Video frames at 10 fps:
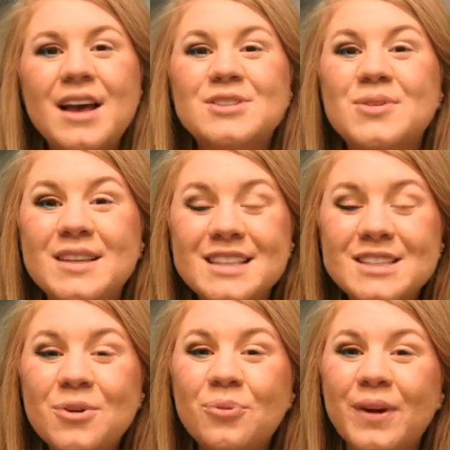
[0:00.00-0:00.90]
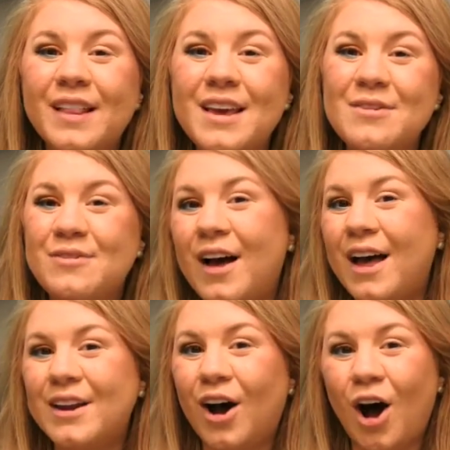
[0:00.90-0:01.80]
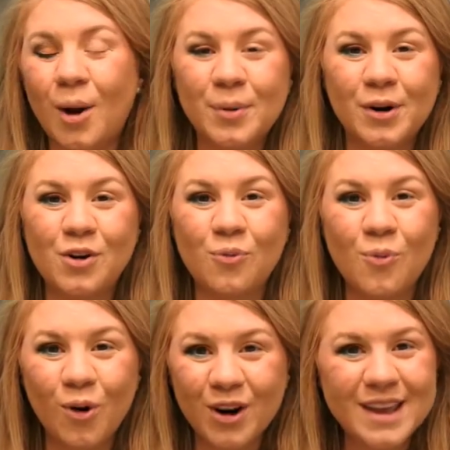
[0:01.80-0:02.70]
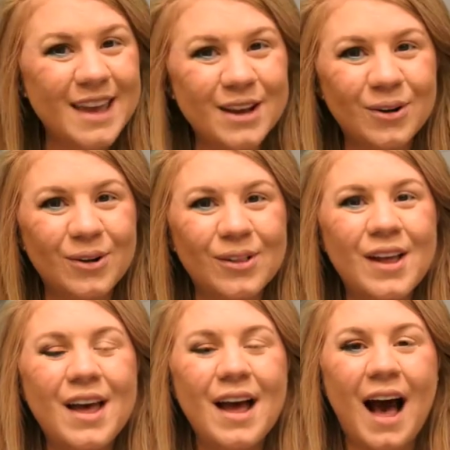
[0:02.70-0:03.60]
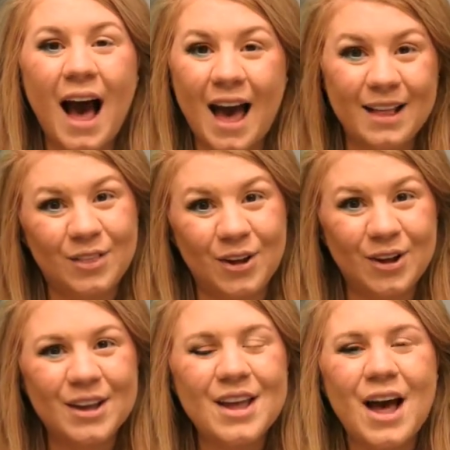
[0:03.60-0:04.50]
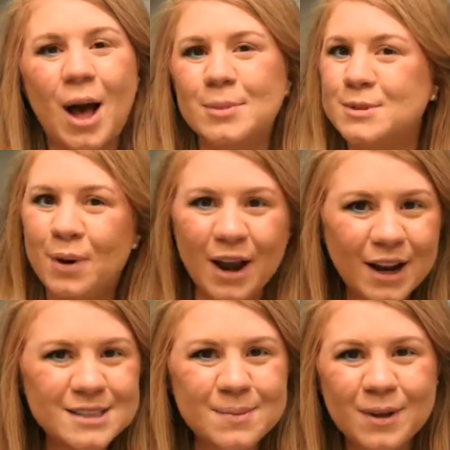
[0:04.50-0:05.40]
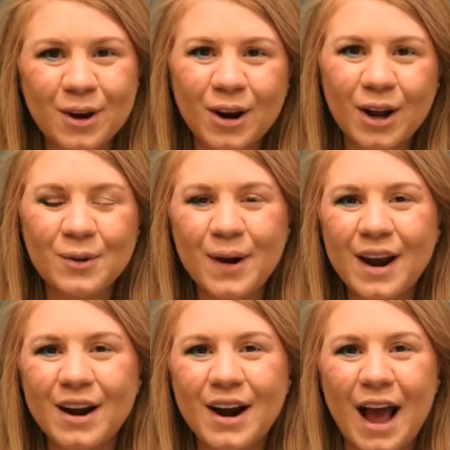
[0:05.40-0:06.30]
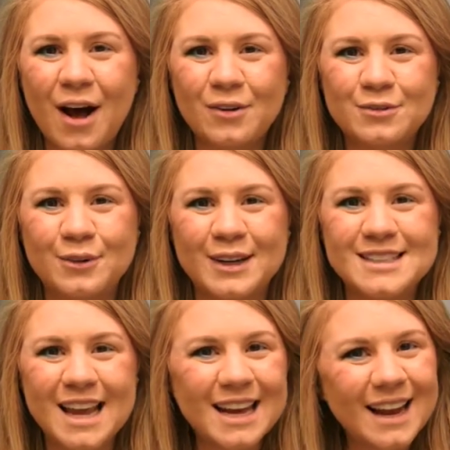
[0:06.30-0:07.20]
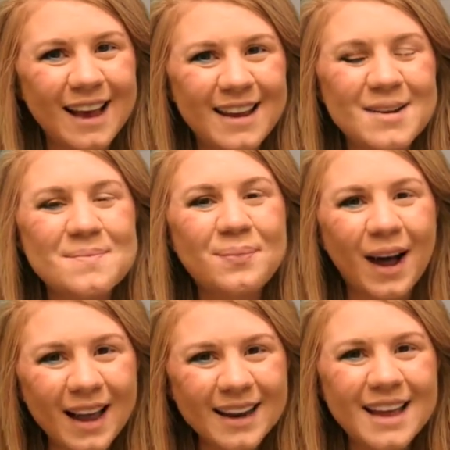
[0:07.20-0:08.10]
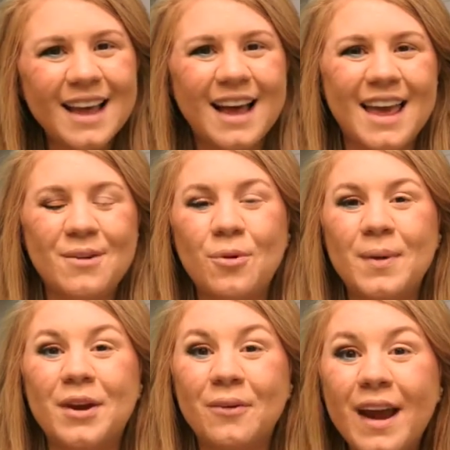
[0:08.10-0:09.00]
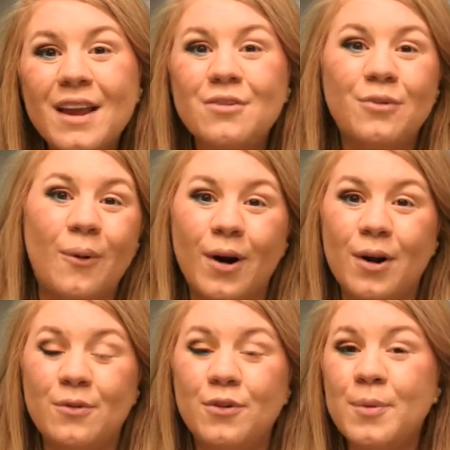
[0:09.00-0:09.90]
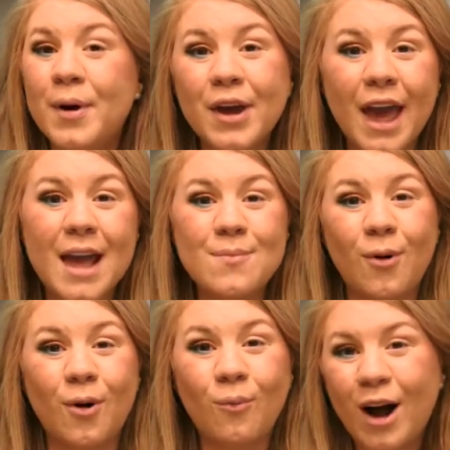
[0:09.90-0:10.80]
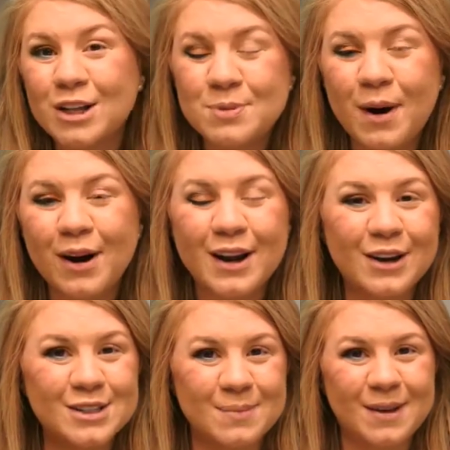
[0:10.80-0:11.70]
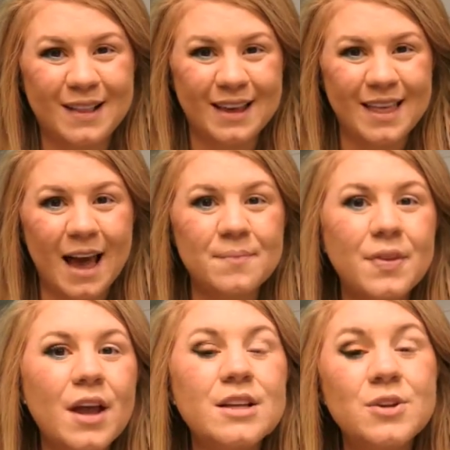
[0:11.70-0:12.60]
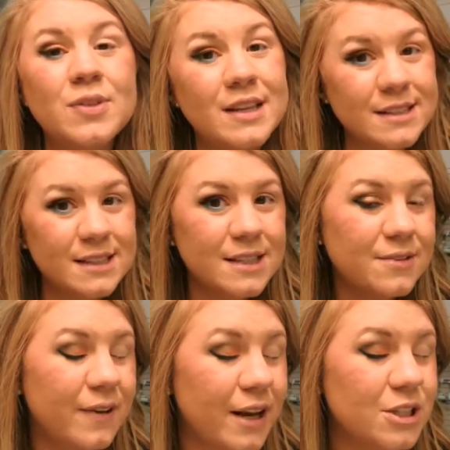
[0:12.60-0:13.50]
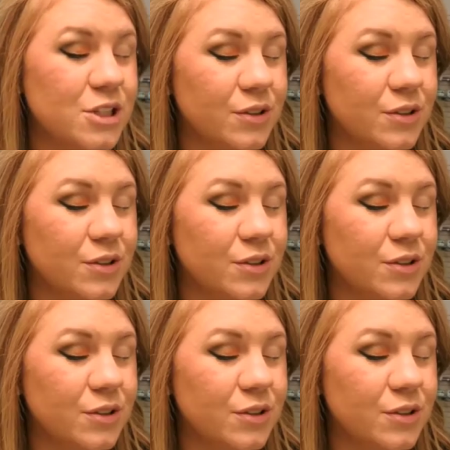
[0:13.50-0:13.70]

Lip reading: So this is a really fun Auburn War Eagle eye look. It's probably not something you're going to wear out for a date night, but it will be great for a football game or a watch party or something like that. So this is the finished